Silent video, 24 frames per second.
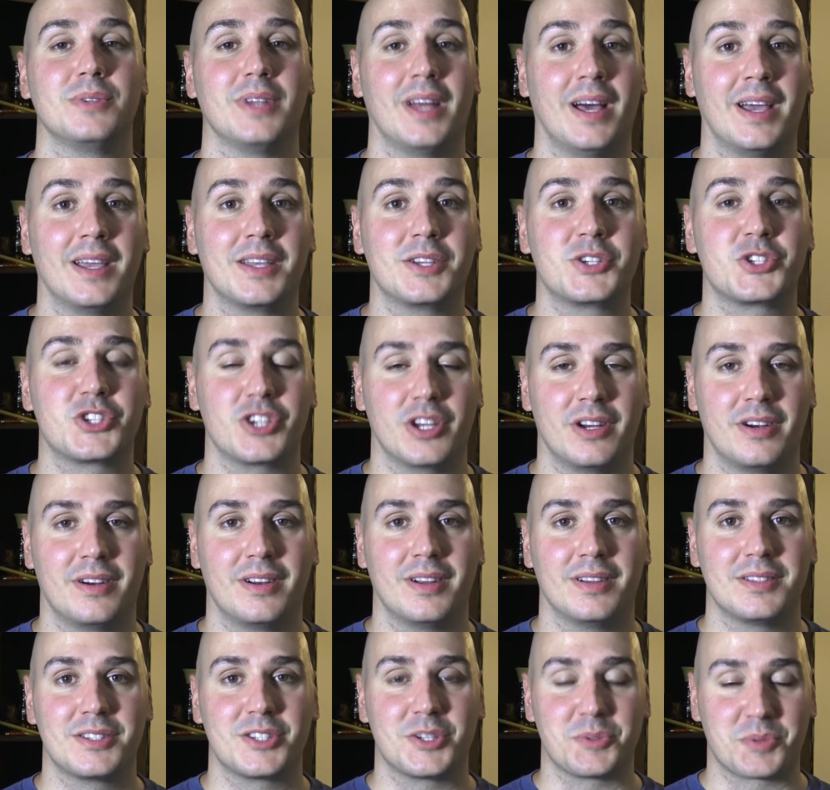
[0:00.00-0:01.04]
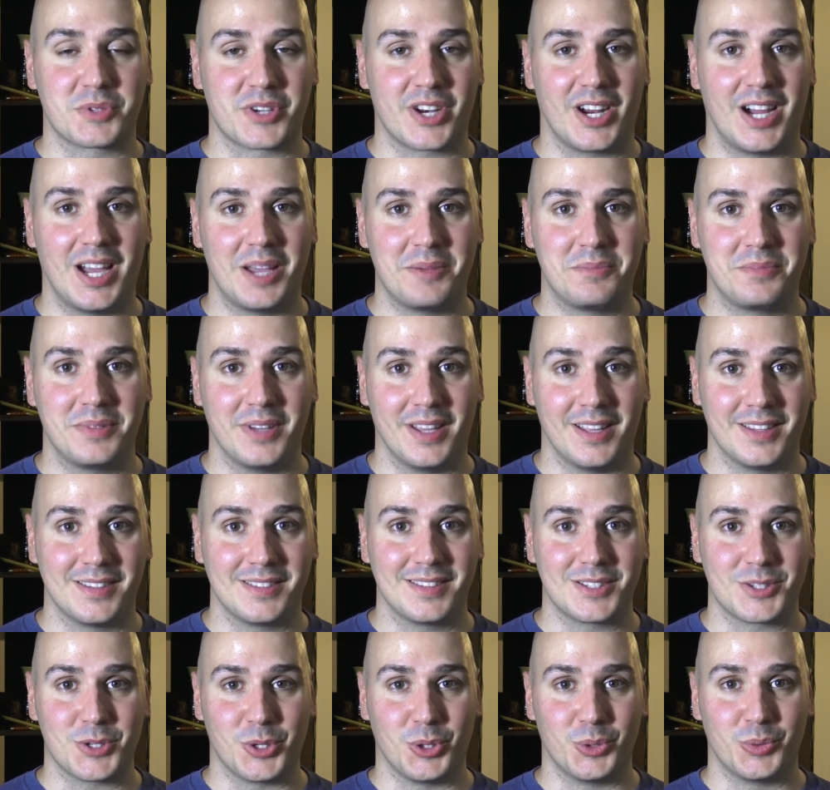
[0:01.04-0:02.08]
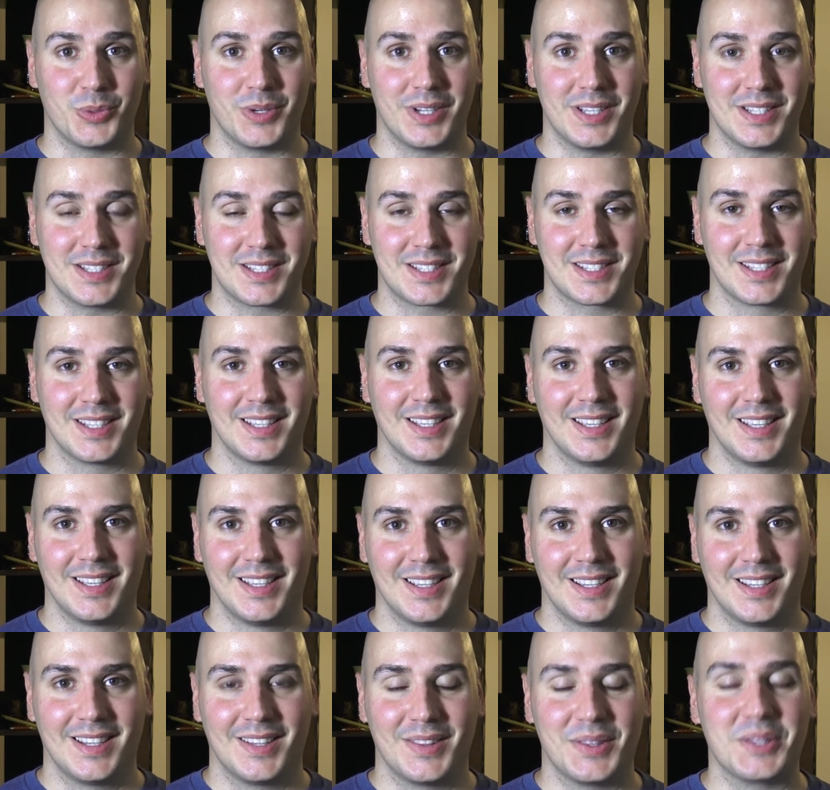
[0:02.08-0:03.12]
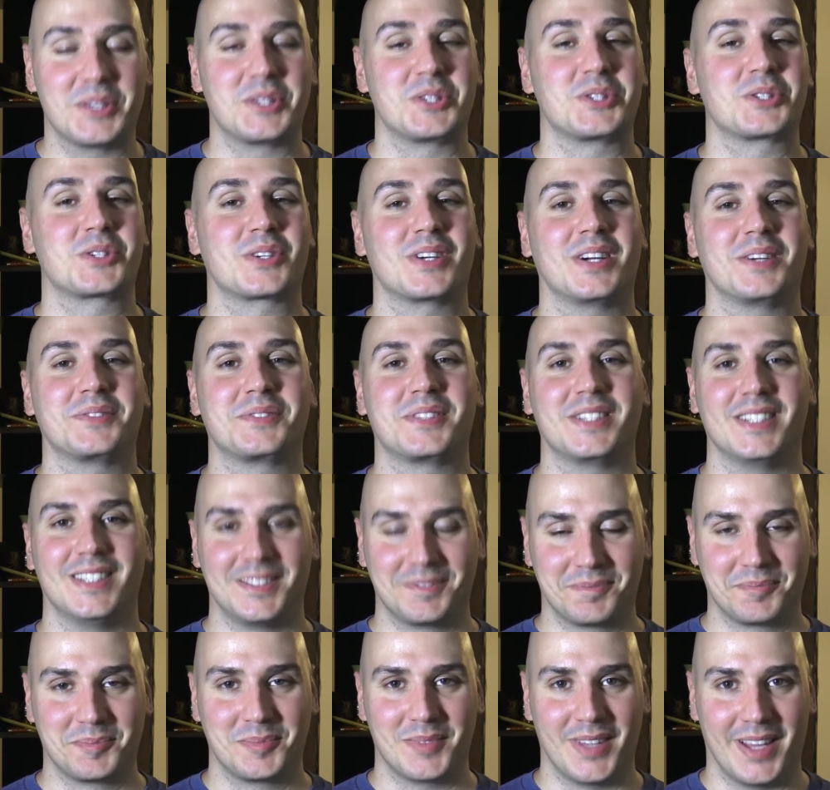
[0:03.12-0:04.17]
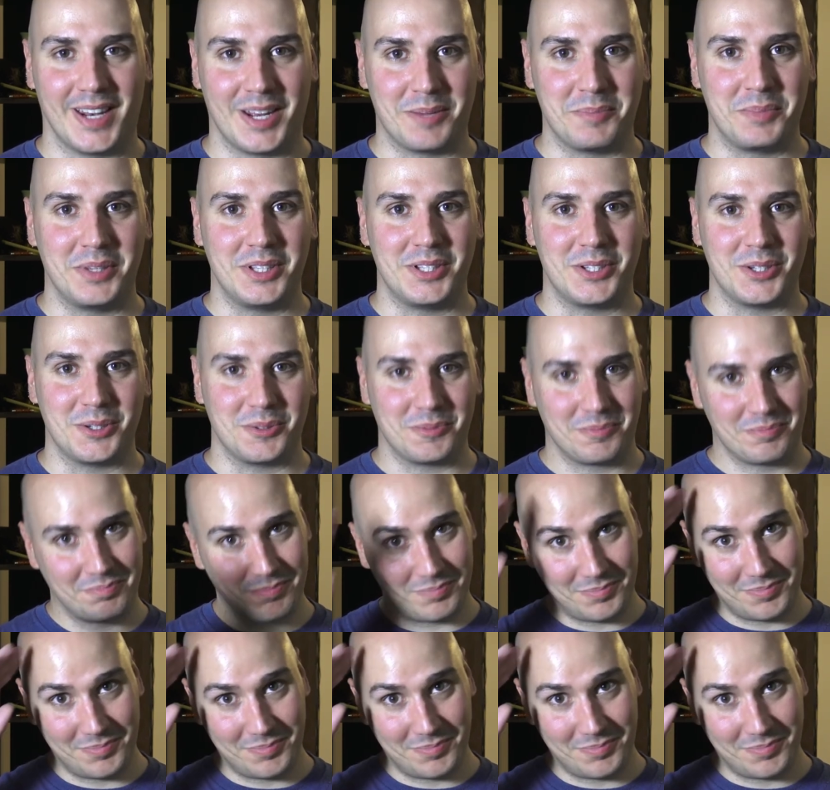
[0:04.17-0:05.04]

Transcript: like, share, subscribe, and as always, this is Crafty, and I bid you